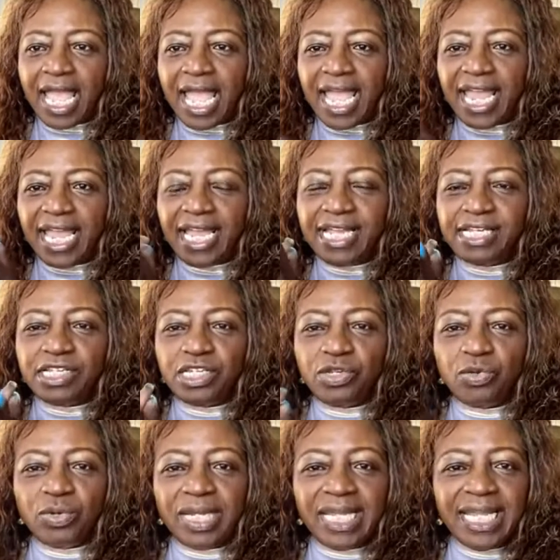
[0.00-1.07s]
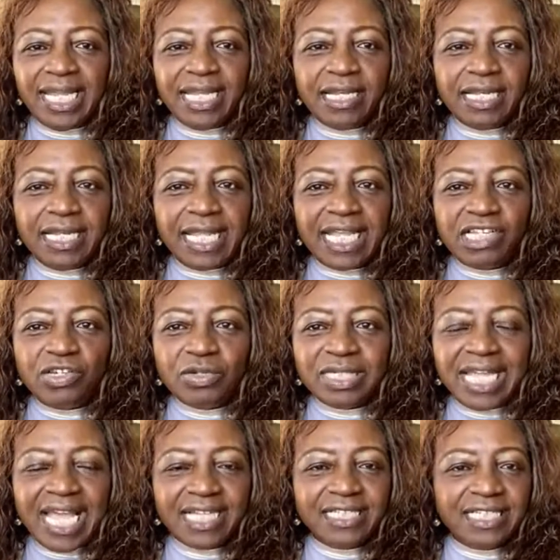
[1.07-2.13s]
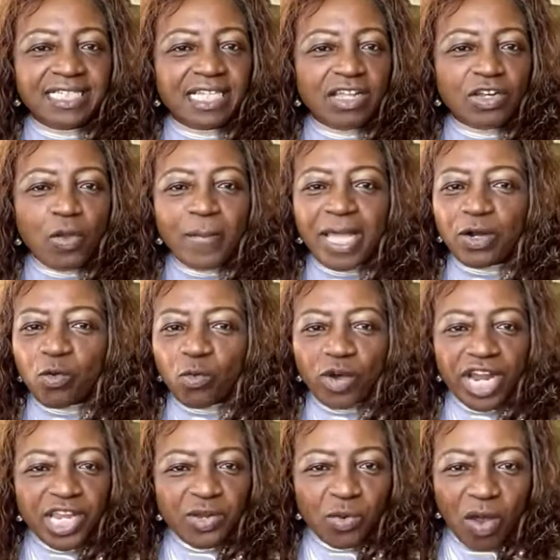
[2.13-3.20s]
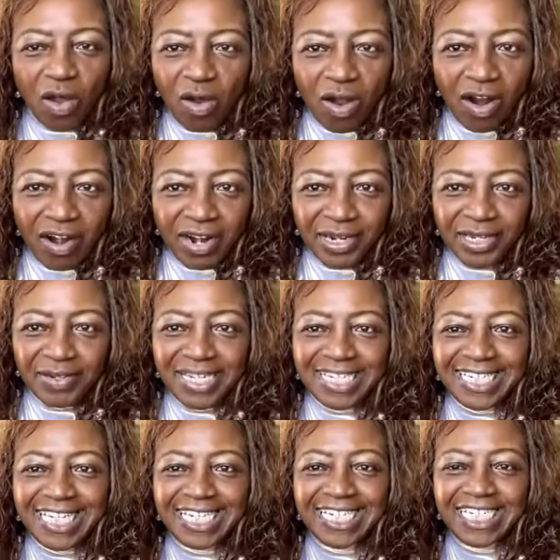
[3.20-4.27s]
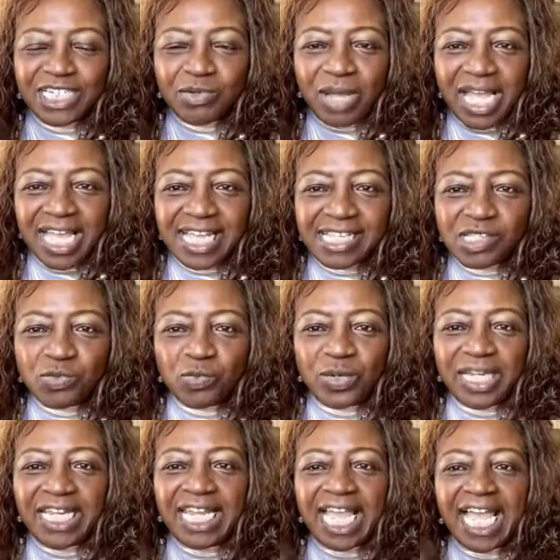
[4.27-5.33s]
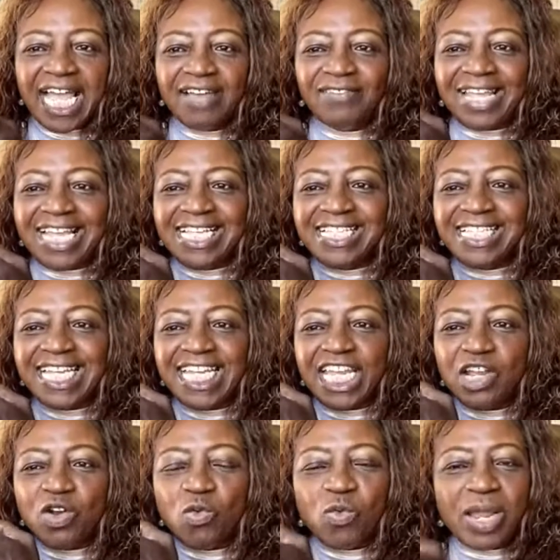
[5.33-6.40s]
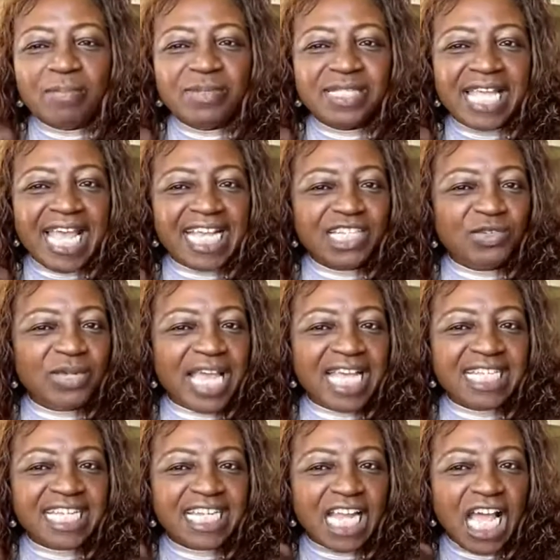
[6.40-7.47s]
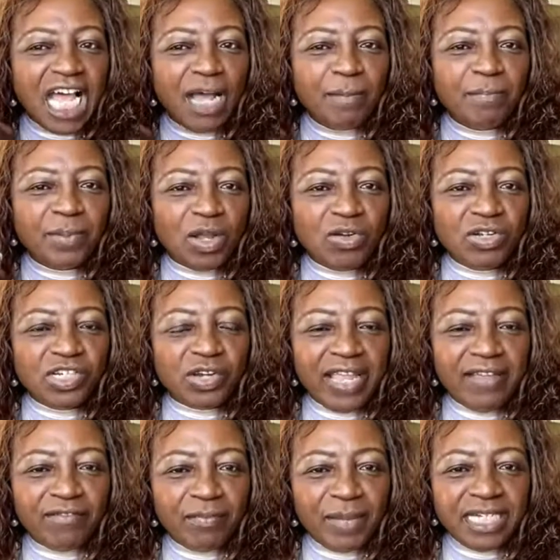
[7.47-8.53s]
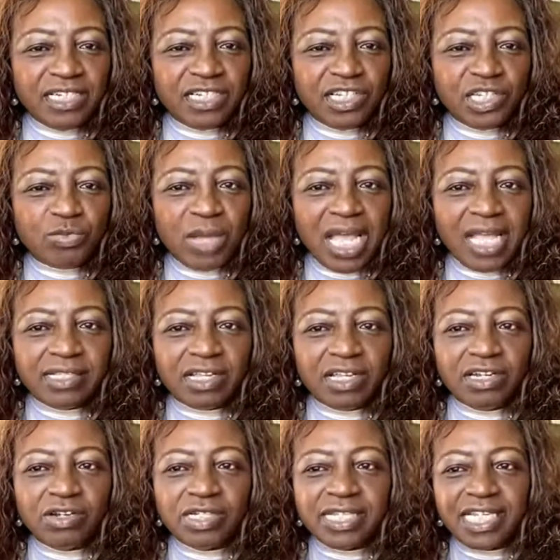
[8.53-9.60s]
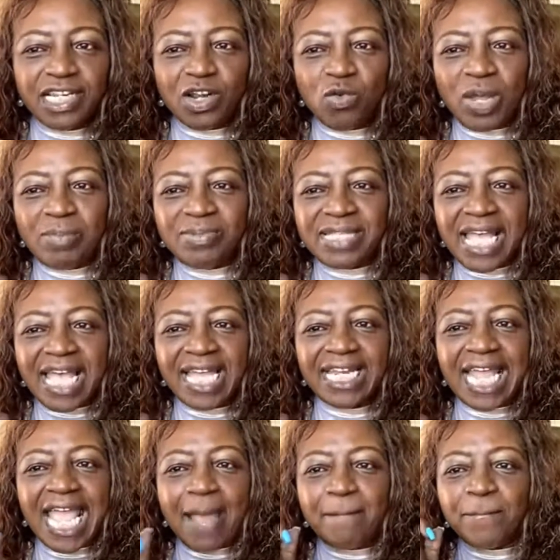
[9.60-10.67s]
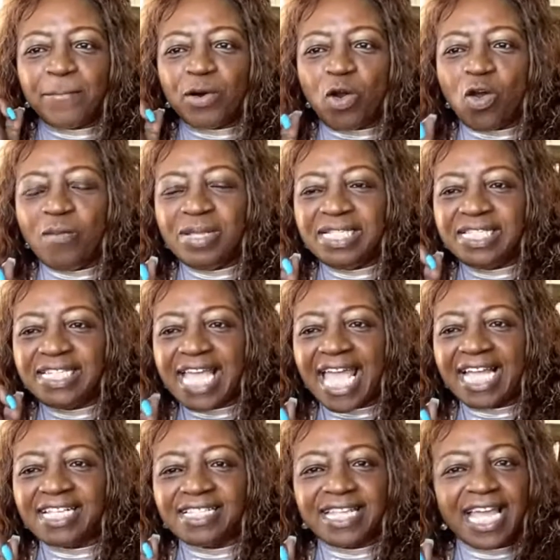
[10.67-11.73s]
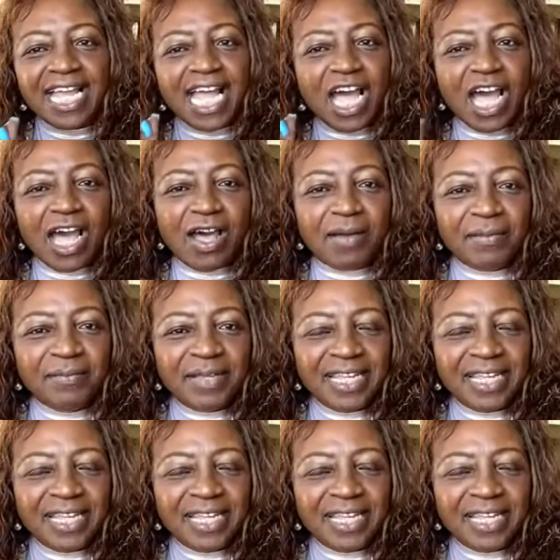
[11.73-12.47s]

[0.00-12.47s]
And you can get your taxes done no matter where you are. You can get it to us. We have a secure website. You guys can upload your information to us on our secure website at PROBY'Stax.com.